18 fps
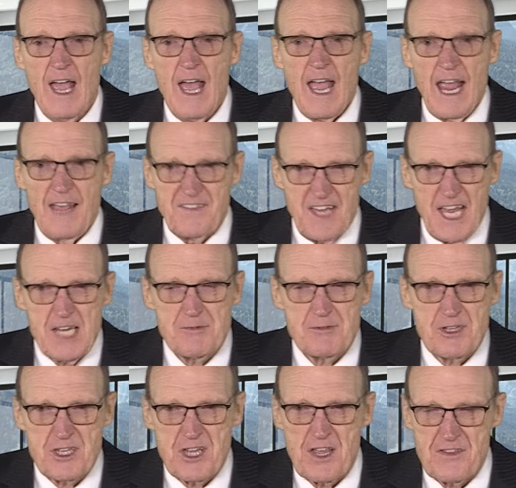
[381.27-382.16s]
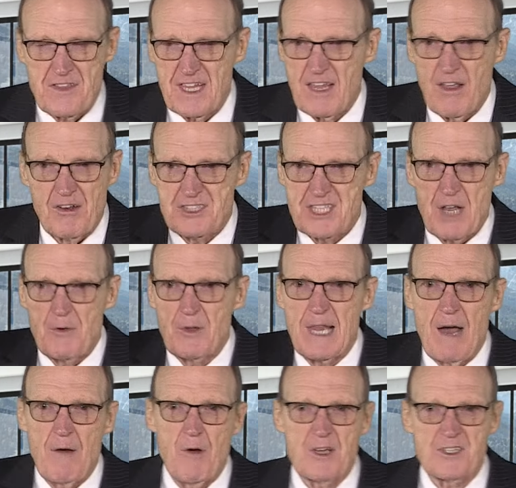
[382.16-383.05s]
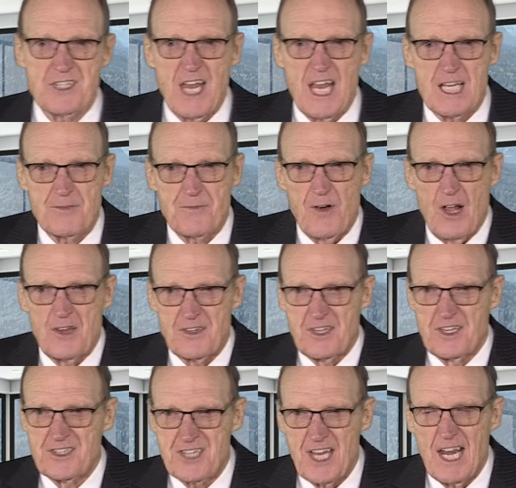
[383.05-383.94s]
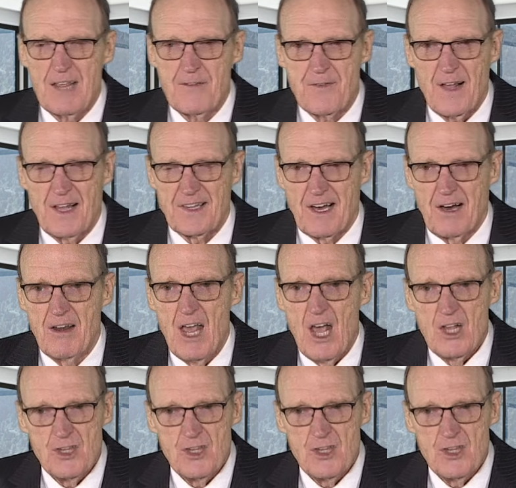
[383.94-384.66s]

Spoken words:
And the interesting thing, you could say, well, that wasn't his fault that the ceiling fell down.